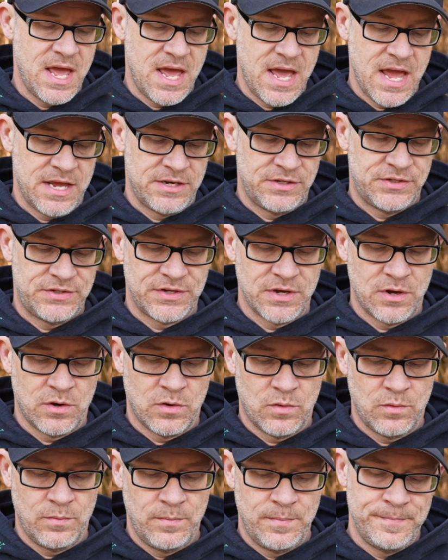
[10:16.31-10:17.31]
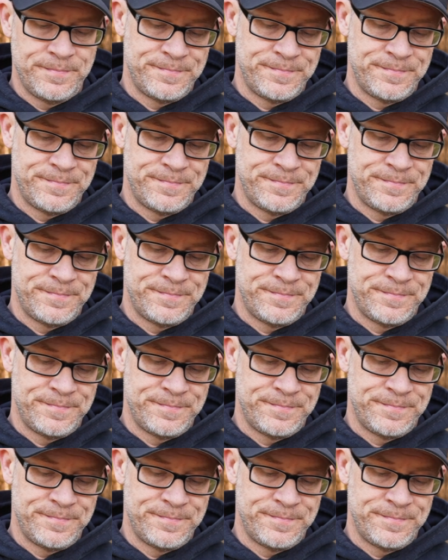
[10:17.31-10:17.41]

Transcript: and so